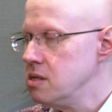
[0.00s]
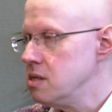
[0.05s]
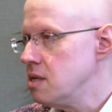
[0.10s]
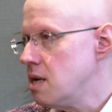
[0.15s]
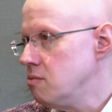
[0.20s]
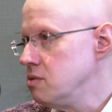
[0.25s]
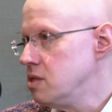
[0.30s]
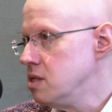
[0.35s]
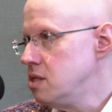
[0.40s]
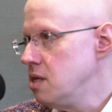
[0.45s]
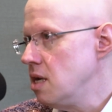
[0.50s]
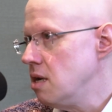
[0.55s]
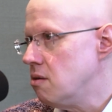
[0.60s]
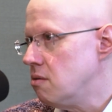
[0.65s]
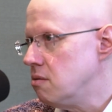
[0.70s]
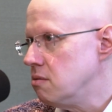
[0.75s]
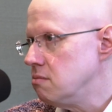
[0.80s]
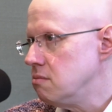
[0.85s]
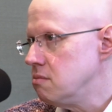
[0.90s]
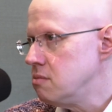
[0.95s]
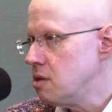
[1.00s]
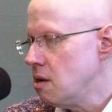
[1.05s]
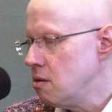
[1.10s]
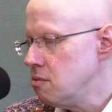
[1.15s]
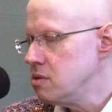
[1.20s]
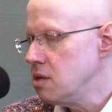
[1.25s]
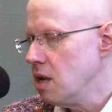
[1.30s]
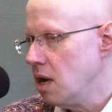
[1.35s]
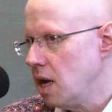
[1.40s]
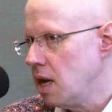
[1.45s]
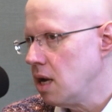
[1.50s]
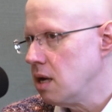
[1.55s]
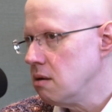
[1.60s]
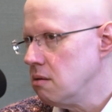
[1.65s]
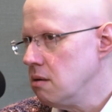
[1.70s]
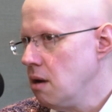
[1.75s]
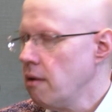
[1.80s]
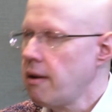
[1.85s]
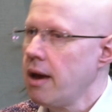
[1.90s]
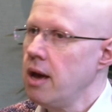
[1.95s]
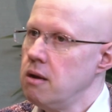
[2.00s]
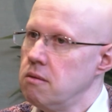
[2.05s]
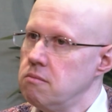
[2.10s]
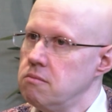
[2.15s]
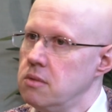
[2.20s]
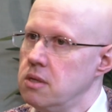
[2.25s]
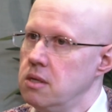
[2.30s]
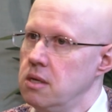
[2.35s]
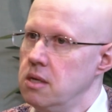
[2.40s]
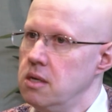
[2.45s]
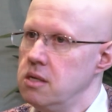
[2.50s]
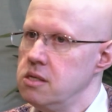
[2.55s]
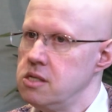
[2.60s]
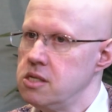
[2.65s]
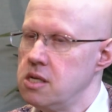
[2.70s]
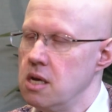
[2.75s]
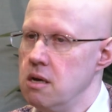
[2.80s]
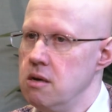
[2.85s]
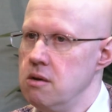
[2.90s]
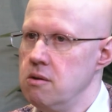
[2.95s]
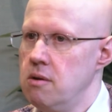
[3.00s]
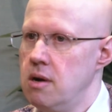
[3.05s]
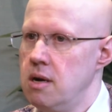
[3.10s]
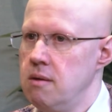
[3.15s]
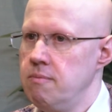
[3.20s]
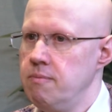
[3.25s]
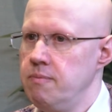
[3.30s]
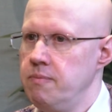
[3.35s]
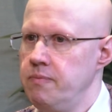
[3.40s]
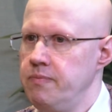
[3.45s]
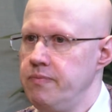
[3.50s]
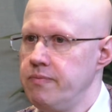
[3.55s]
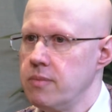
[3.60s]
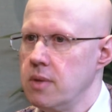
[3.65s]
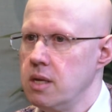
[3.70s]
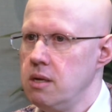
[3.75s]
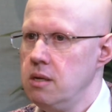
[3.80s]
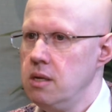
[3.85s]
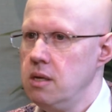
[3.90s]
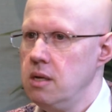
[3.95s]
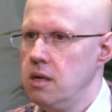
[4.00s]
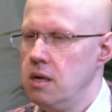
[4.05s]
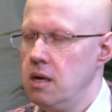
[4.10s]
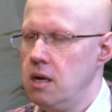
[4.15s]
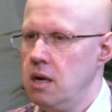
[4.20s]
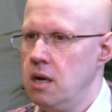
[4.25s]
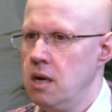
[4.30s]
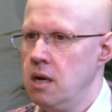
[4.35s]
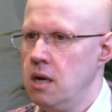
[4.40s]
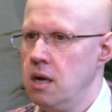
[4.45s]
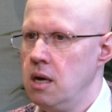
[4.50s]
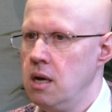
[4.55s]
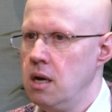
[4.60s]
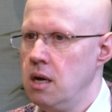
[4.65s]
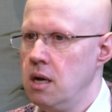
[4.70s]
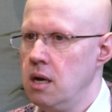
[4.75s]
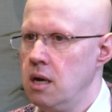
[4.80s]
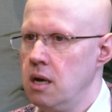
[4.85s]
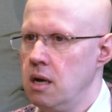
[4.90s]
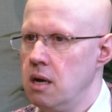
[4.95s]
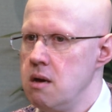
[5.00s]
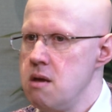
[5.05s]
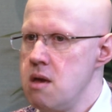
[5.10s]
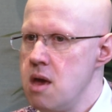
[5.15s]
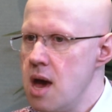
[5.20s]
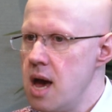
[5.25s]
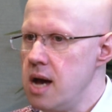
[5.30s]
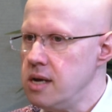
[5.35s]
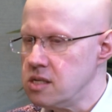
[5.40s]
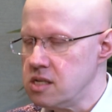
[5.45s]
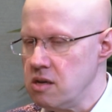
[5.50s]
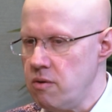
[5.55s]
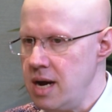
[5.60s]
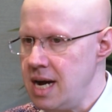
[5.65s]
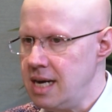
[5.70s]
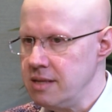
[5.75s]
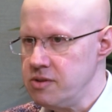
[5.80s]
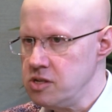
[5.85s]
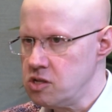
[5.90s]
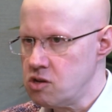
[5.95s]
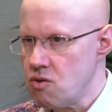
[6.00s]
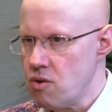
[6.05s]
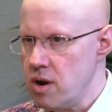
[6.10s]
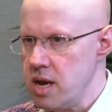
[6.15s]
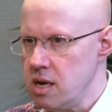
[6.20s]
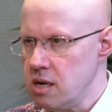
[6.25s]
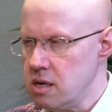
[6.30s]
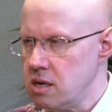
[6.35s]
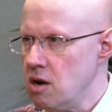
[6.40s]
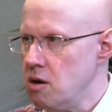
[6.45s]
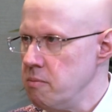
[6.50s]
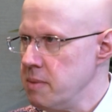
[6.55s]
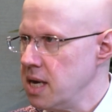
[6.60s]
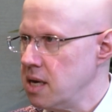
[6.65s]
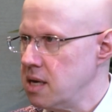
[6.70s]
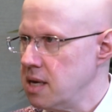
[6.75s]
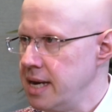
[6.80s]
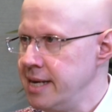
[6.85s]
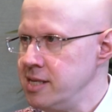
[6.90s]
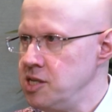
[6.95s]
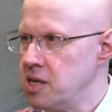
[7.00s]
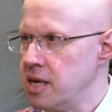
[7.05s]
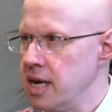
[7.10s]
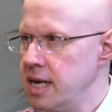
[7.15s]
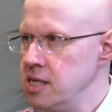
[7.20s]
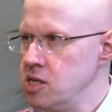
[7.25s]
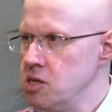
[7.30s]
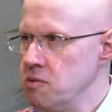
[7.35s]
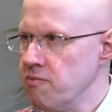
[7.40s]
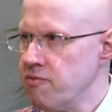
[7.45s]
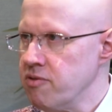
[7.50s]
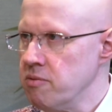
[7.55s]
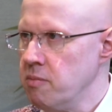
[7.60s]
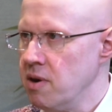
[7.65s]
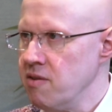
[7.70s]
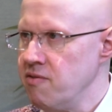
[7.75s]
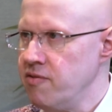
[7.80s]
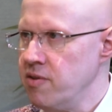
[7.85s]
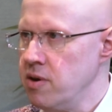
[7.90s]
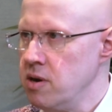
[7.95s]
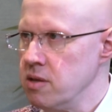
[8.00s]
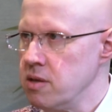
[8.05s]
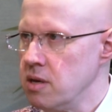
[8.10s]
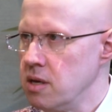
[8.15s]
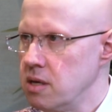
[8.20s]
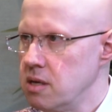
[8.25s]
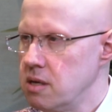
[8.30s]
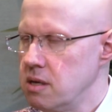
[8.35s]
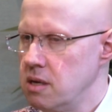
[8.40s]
So that was the deal. So I was like, okay. So so I had this great comic education from my father.